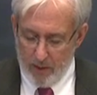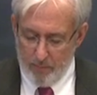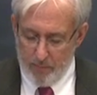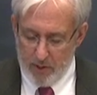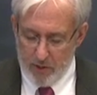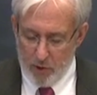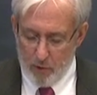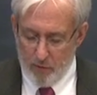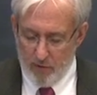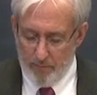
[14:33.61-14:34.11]

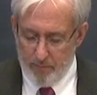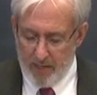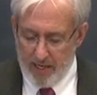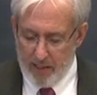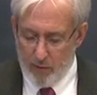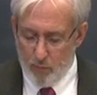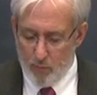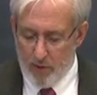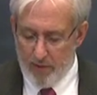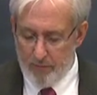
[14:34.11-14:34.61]
But you have
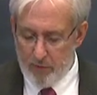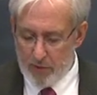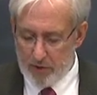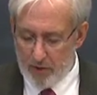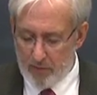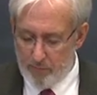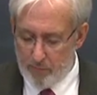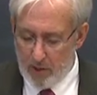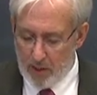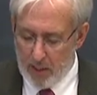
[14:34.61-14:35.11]
made rivers
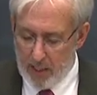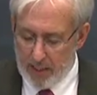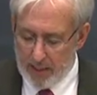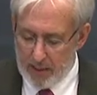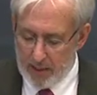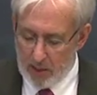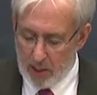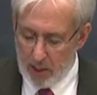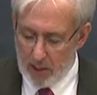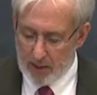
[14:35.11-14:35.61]
of blood
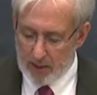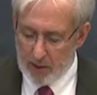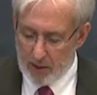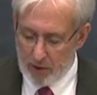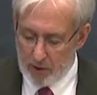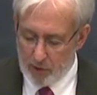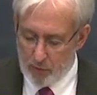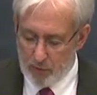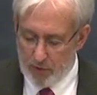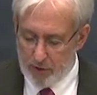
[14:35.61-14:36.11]
in our
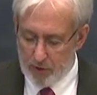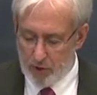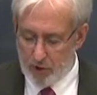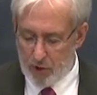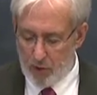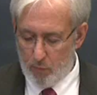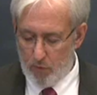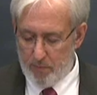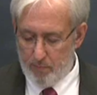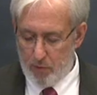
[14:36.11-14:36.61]
countries,
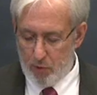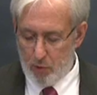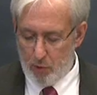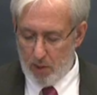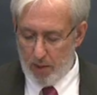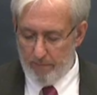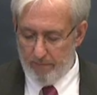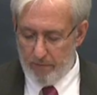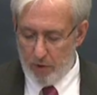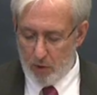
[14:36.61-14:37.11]
so we blew
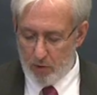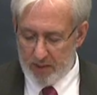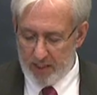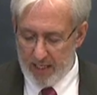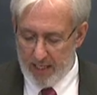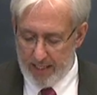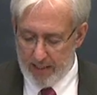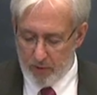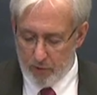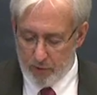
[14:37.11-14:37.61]
up
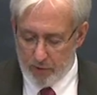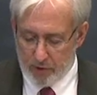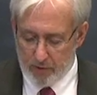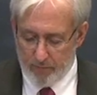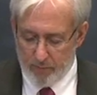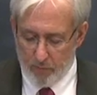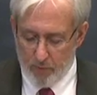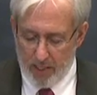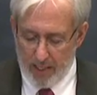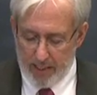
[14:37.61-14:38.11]
volcanoes
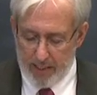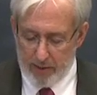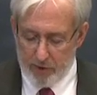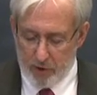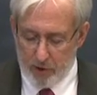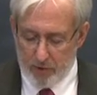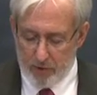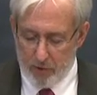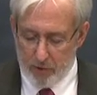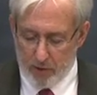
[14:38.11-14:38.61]
of
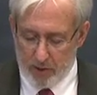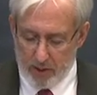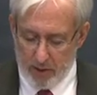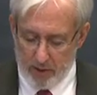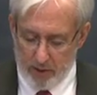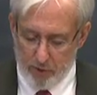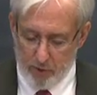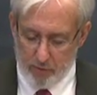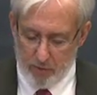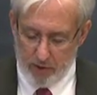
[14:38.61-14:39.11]
rage in your
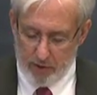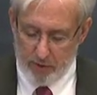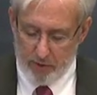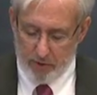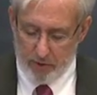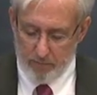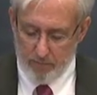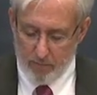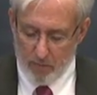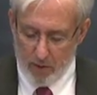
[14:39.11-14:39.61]

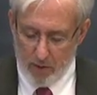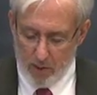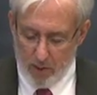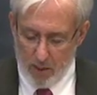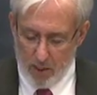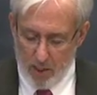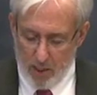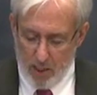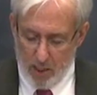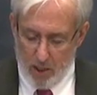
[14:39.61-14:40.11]
countries.
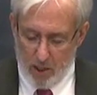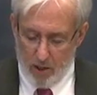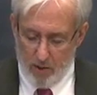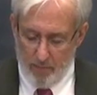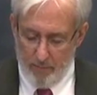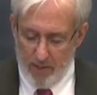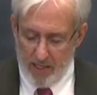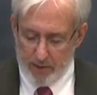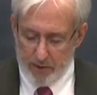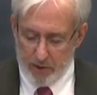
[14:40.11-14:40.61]
Our
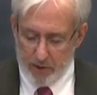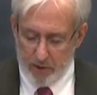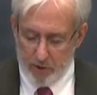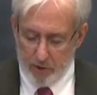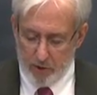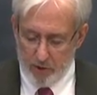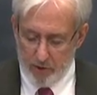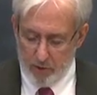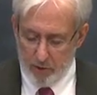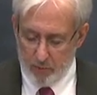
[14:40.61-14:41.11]
message
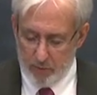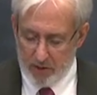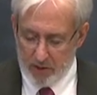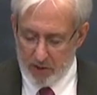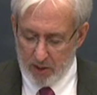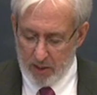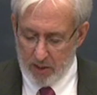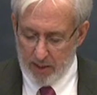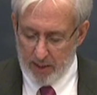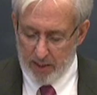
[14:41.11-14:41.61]
to you is
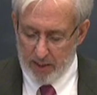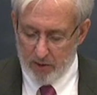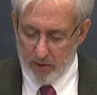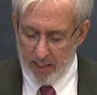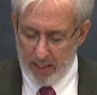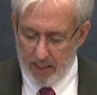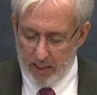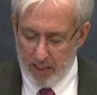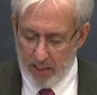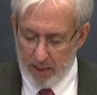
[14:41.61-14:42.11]
clear
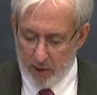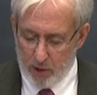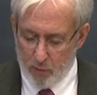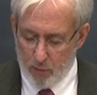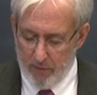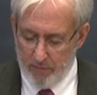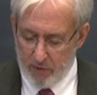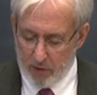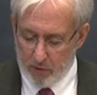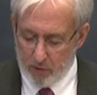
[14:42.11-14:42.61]
and
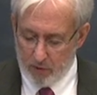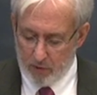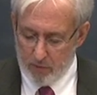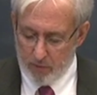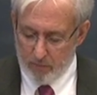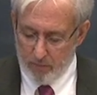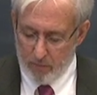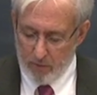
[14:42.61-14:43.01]
unequivocal.